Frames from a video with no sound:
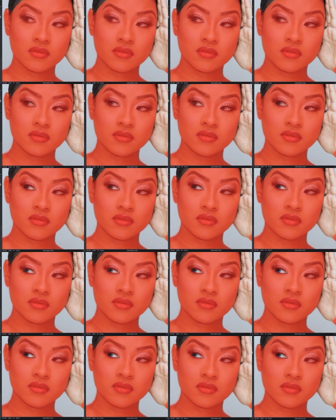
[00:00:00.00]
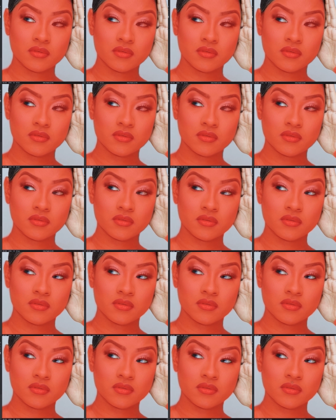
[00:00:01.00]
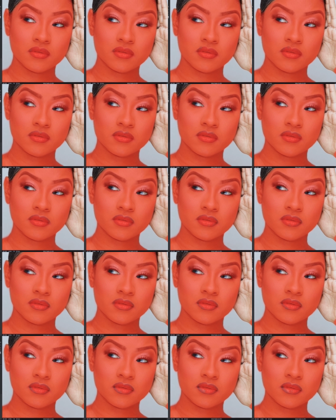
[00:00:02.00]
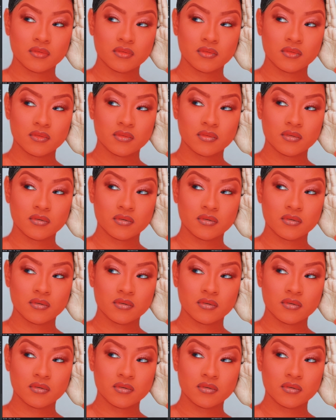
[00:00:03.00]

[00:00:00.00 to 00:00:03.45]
Nobody speaks.